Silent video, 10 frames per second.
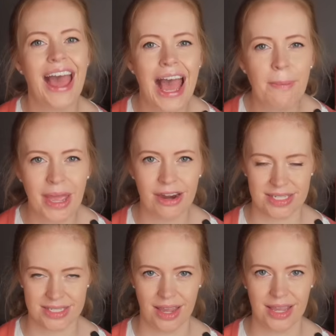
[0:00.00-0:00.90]
are
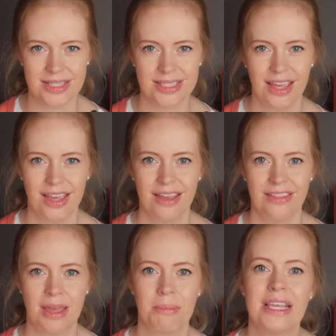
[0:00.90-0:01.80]
parasites,
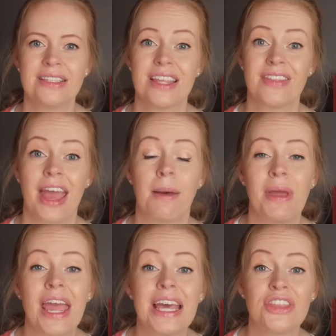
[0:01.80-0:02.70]
that means that they are
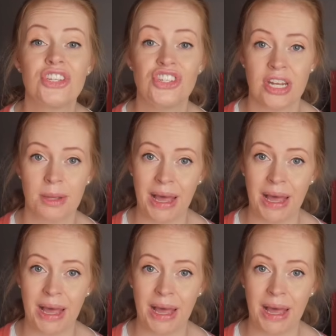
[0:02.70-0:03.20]
pathogenic